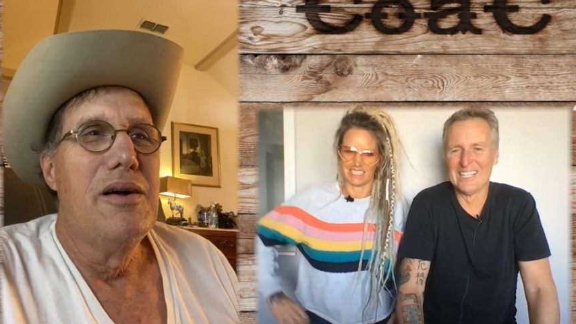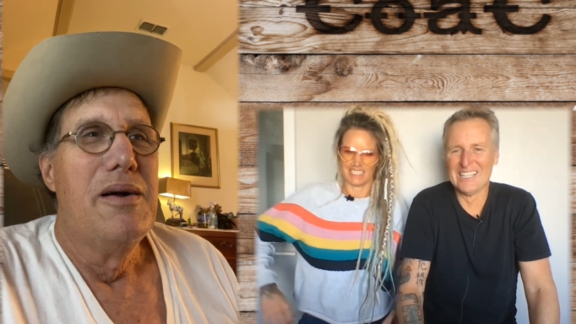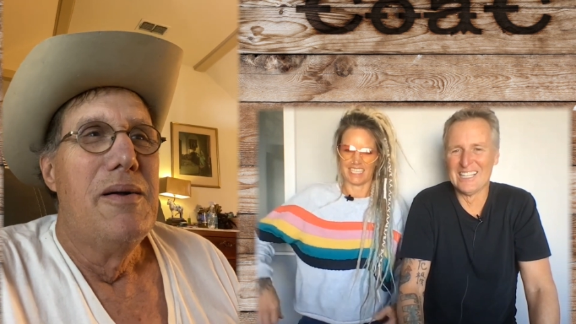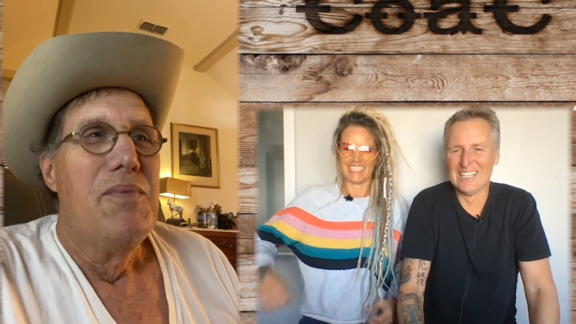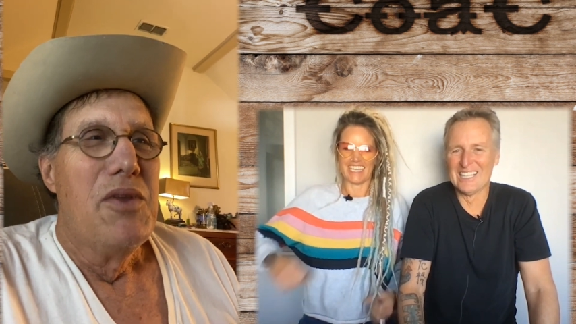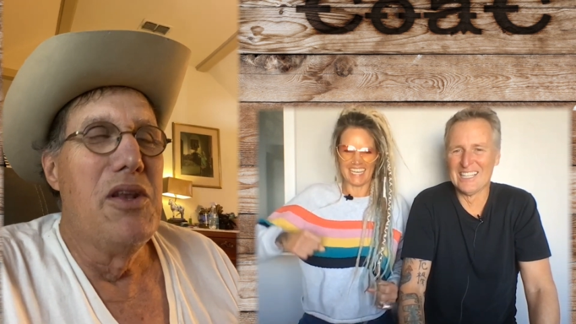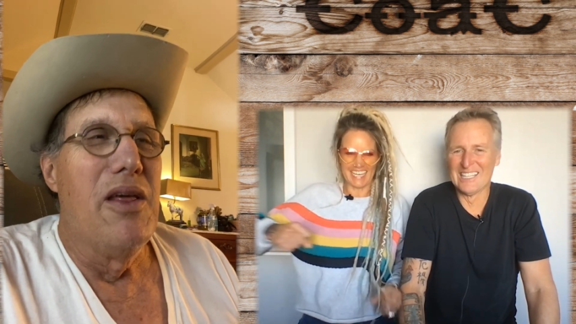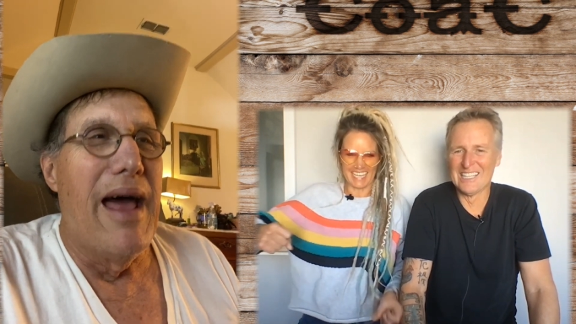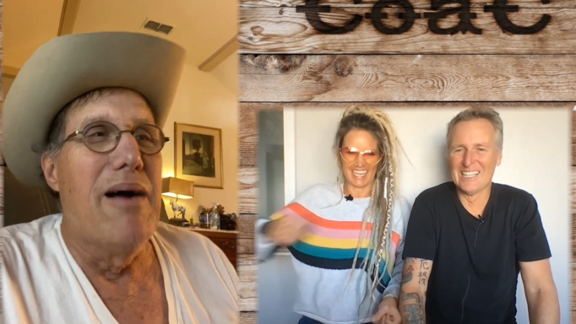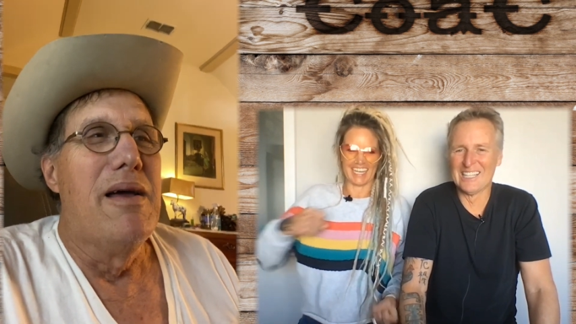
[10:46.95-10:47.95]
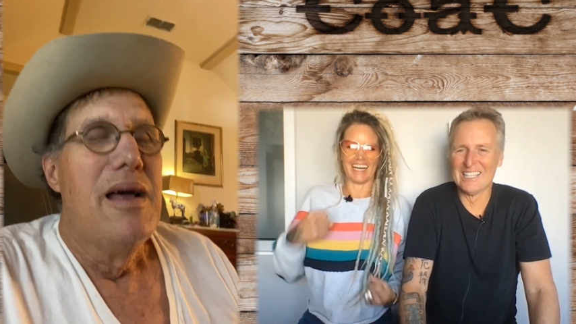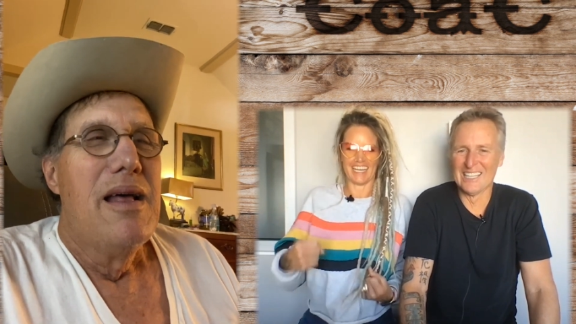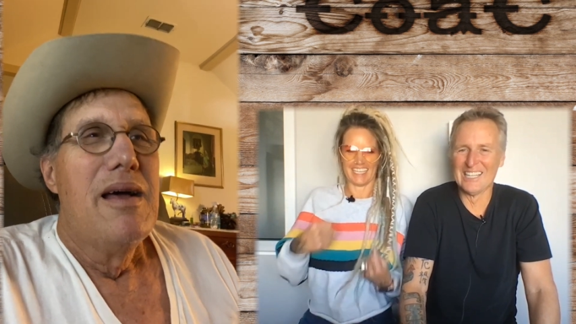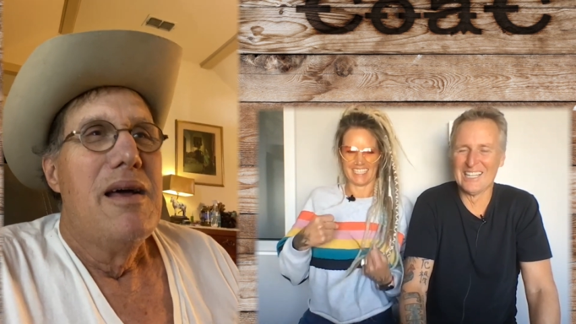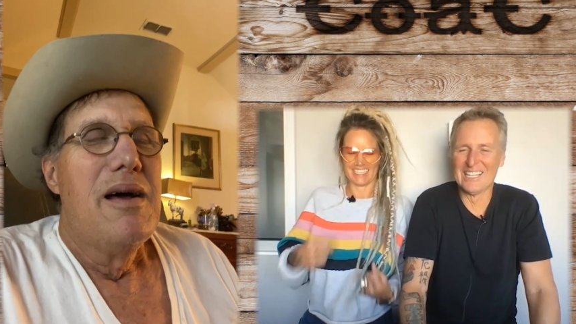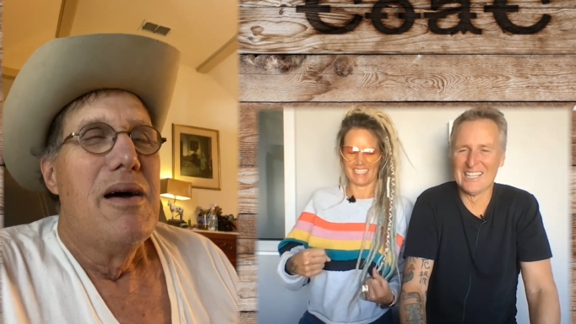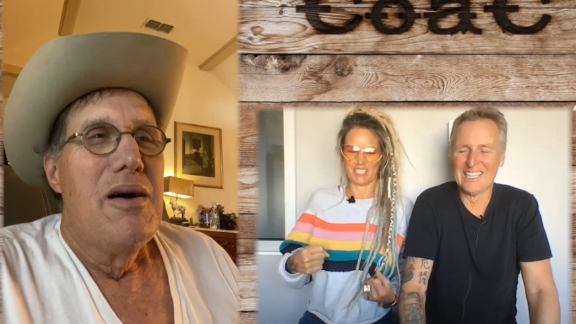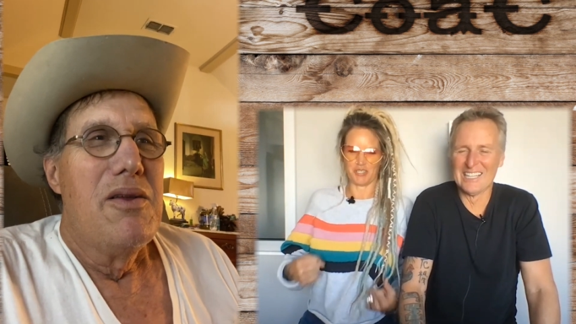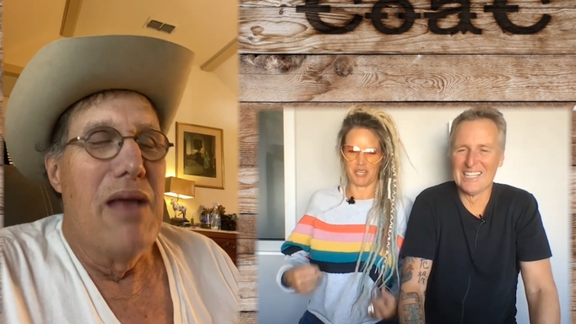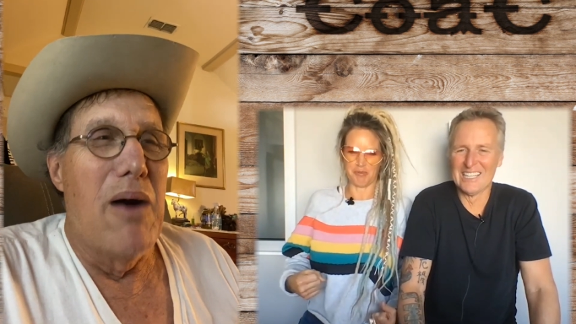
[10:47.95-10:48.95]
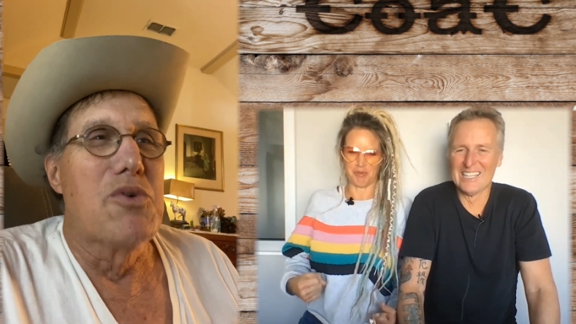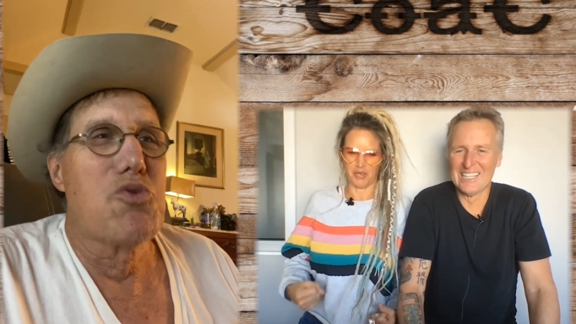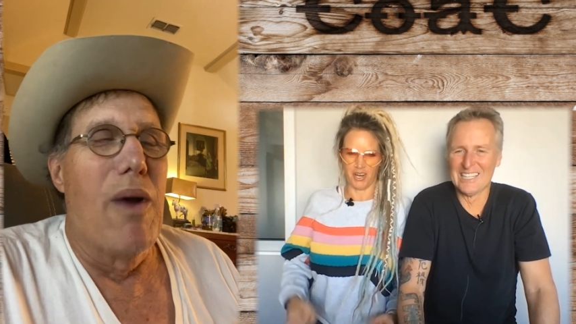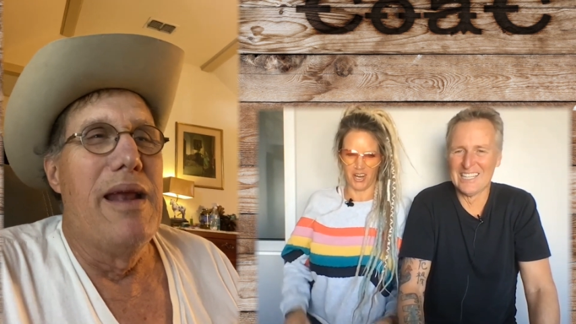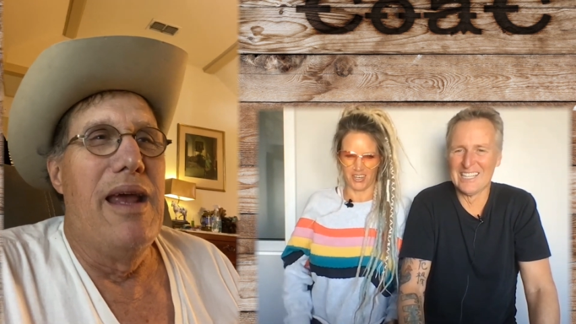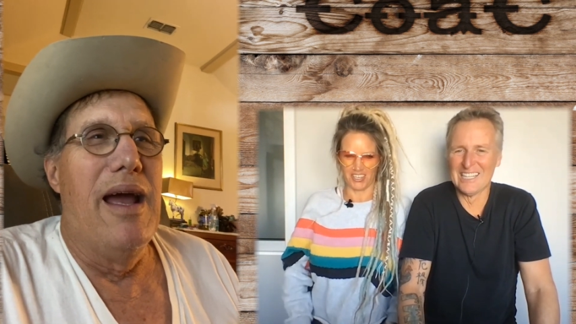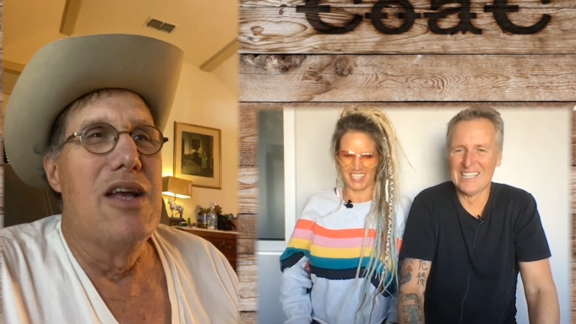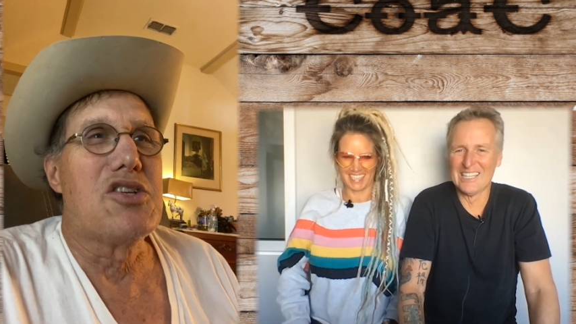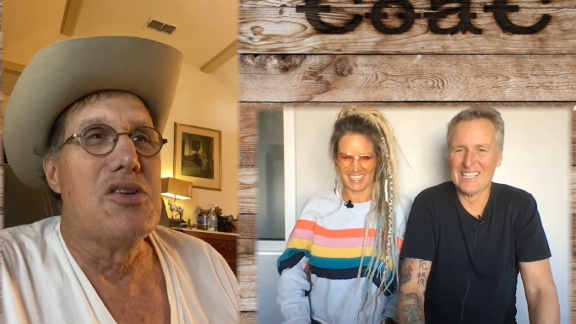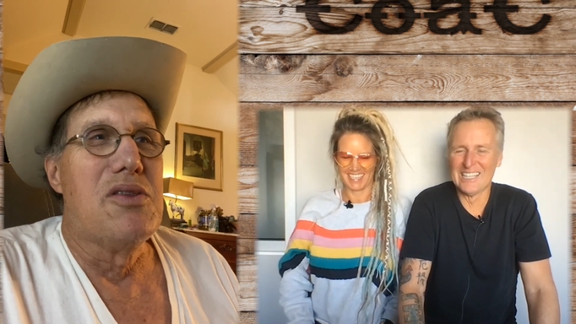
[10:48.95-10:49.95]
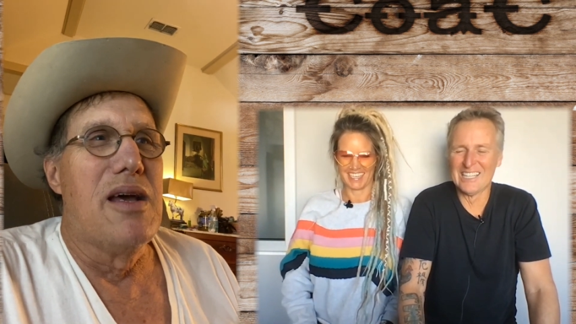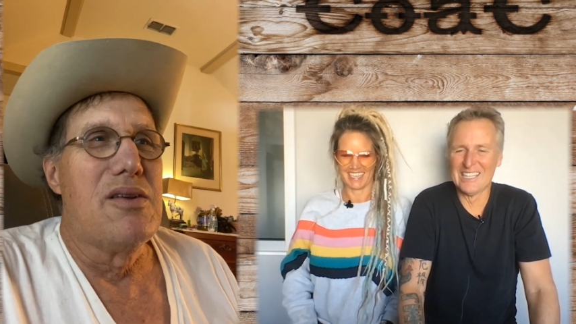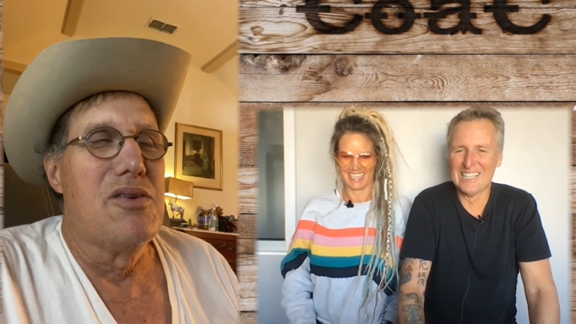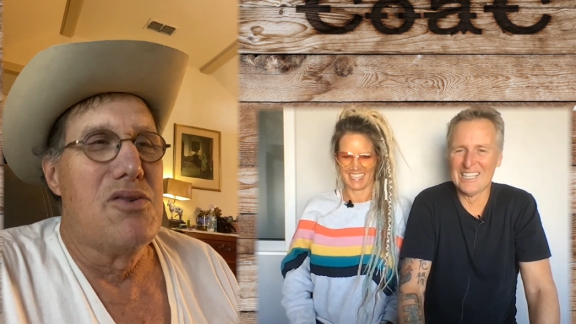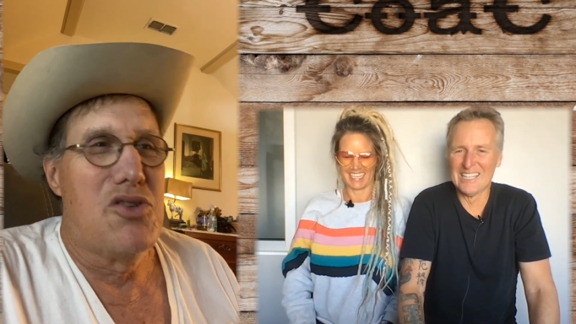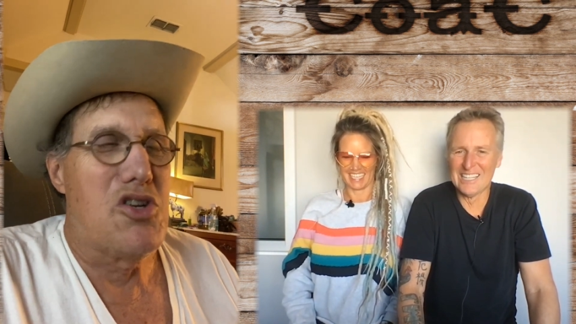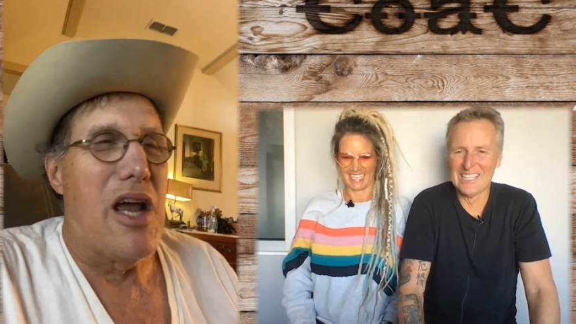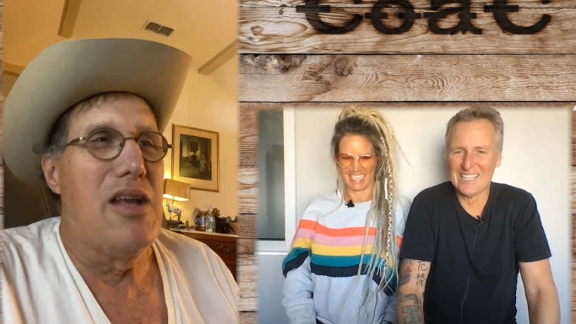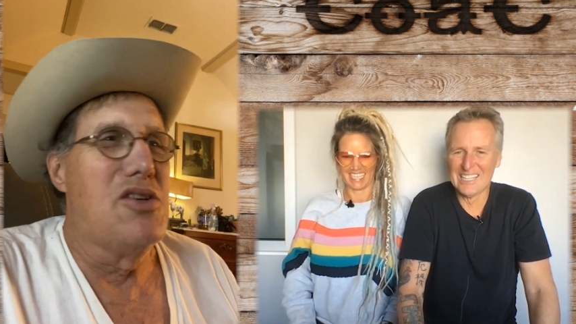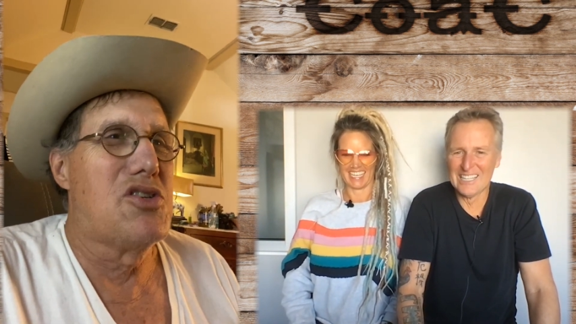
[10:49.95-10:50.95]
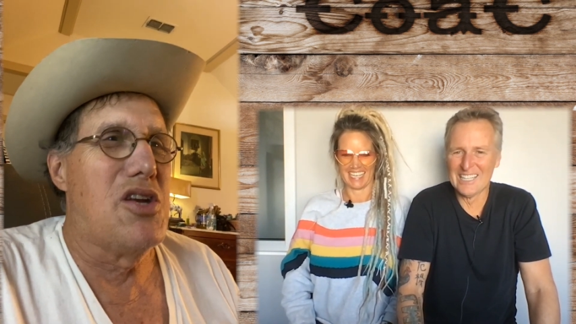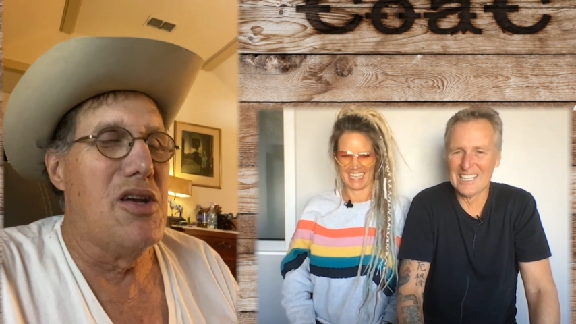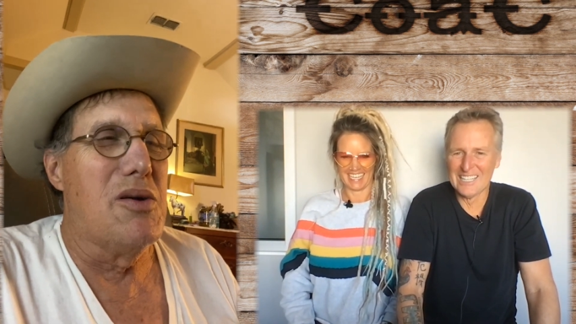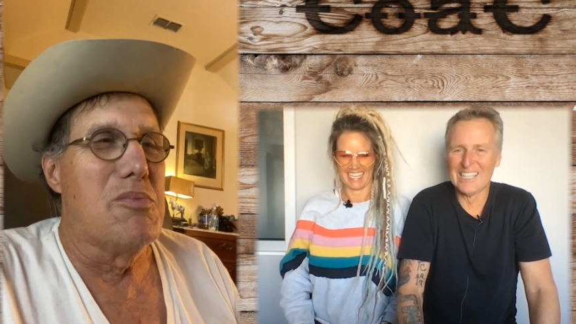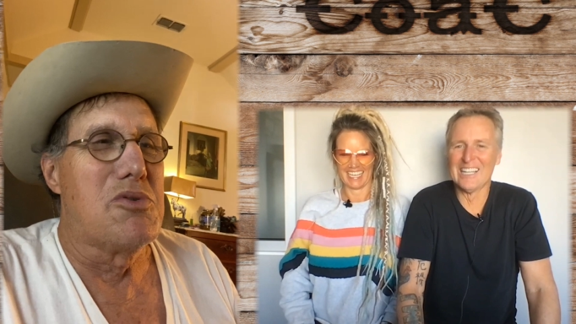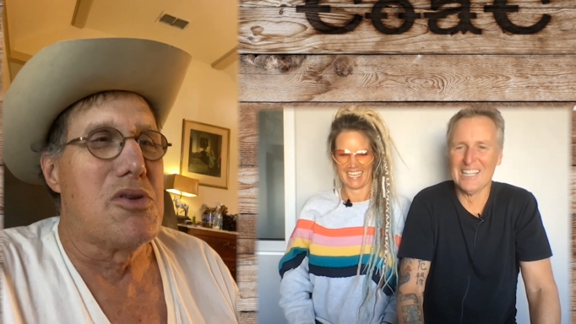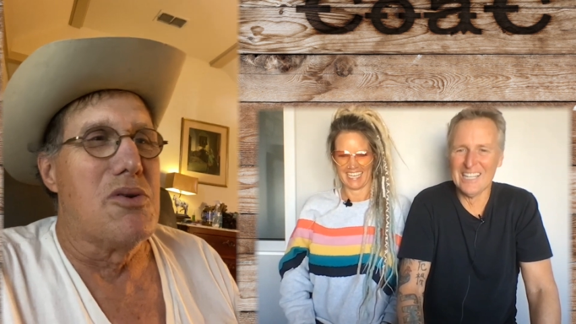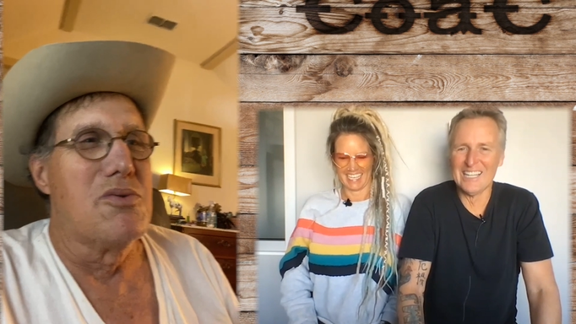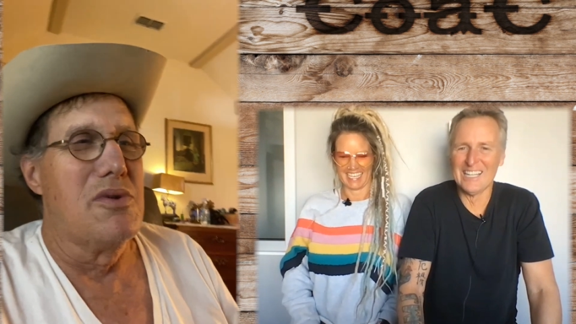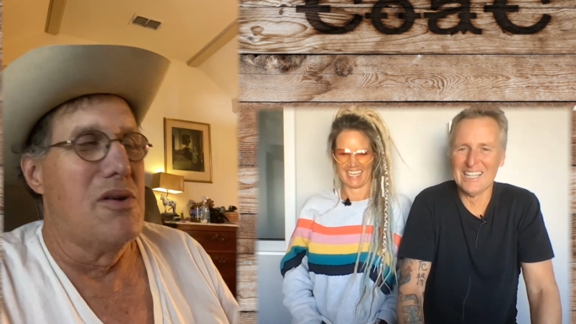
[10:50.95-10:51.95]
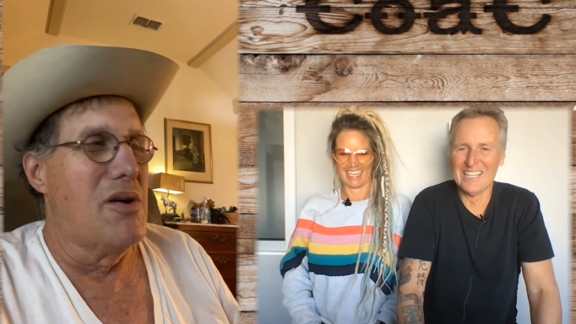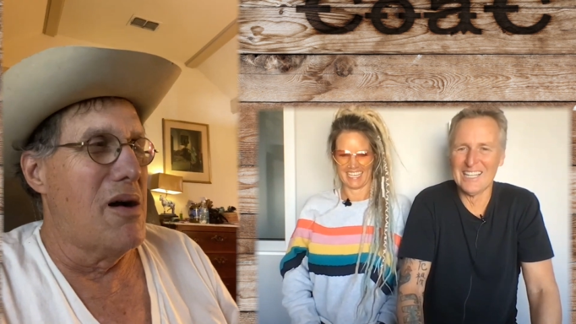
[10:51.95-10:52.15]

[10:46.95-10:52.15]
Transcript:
Speaker 1: Yeah, you know, like the Incredible Hulk. The radiation that changed him. So you know,